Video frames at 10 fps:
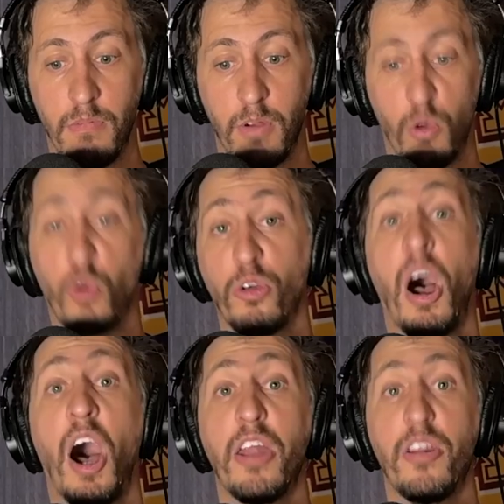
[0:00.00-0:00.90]
We're
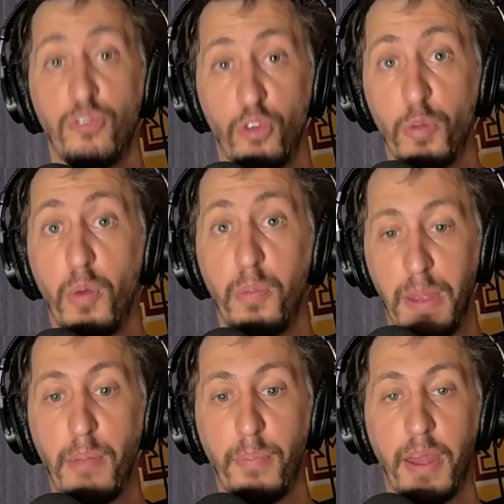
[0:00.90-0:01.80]
on an affordable
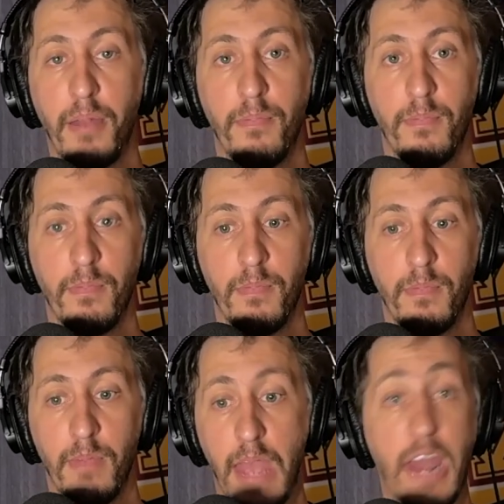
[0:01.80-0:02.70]
payment plan,
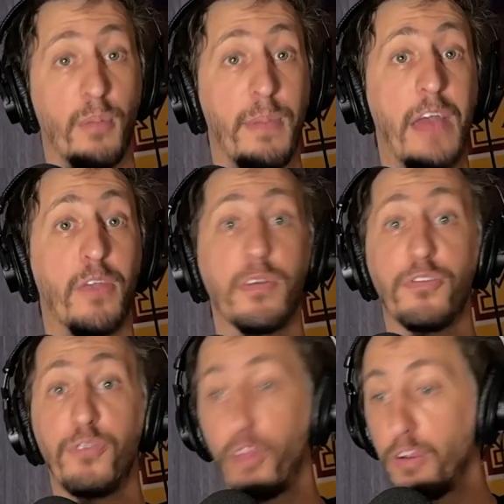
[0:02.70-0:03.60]
and our bathroom is
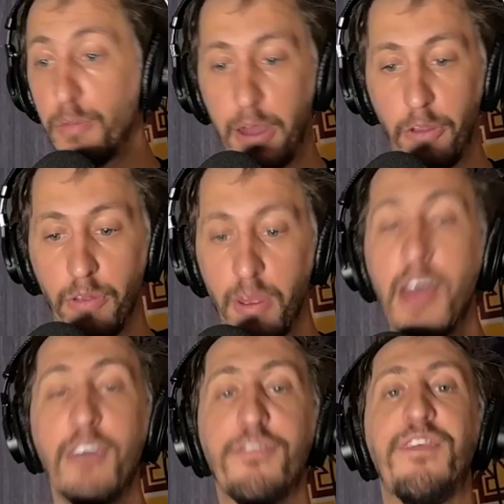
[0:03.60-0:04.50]
fully remodeled.
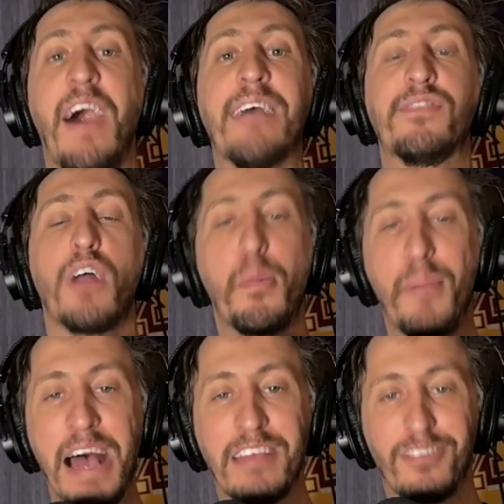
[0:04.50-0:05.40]
5-Star
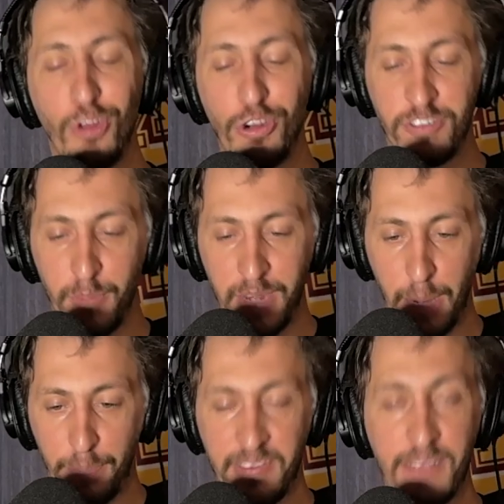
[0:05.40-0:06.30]
Bath Solutions of
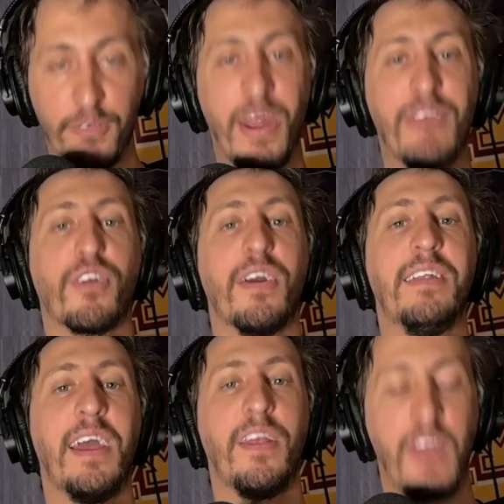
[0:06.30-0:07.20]
Minneapolis. Everyone have a great
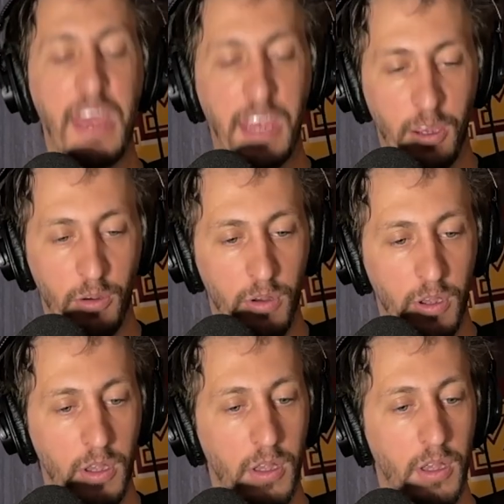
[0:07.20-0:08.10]
day, and thank you
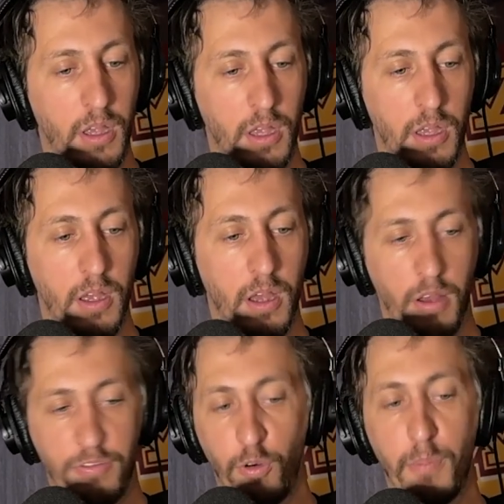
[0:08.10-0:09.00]

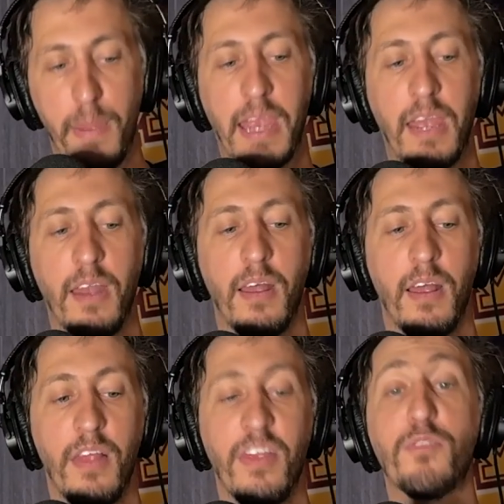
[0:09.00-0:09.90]
for making
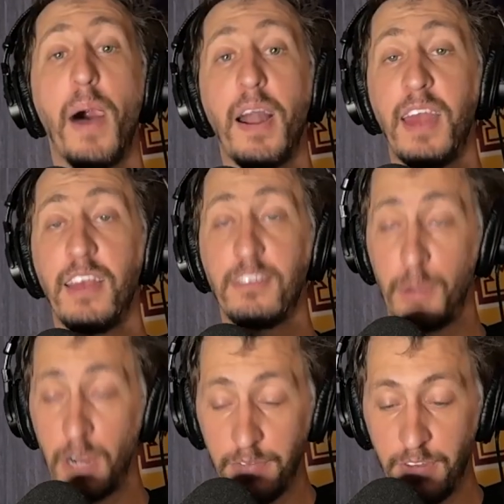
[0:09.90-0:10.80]
this podcast a
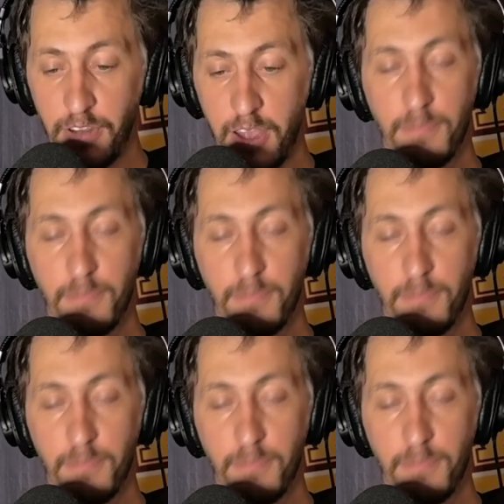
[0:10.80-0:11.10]
part of your day.